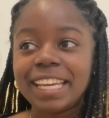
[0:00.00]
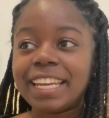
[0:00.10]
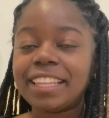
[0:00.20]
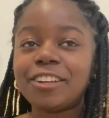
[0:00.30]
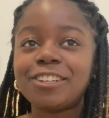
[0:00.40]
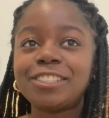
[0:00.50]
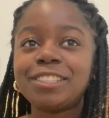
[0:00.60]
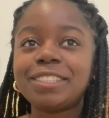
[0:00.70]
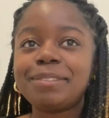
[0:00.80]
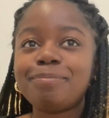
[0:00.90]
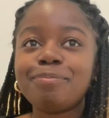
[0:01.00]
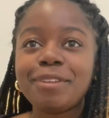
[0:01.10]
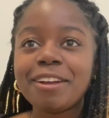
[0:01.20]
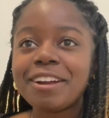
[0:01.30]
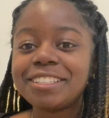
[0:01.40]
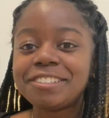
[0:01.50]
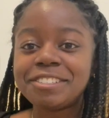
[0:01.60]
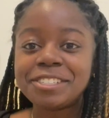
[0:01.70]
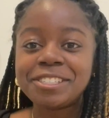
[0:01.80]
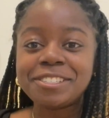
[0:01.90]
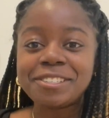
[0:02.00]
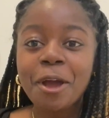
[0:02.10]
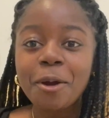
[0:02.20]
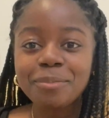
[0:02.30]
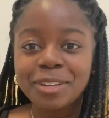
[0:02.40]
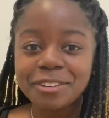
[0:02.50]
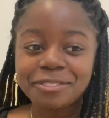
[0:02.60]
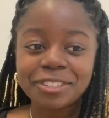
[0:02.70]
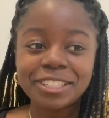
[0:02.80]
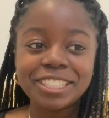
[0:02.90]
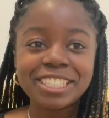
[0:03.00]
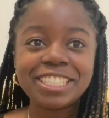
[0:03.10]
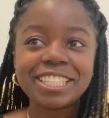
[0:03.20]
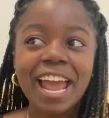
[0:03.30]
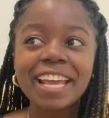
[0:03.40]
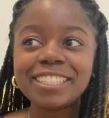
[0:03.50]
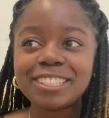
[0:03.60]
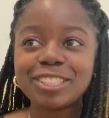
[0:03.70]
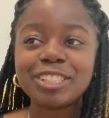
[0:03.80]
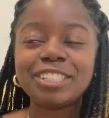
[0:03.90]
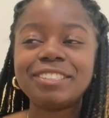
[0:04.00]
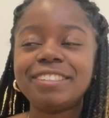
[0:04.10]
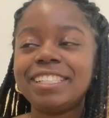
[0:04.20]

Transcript: Like their spirits are just so beautiful and just shines through,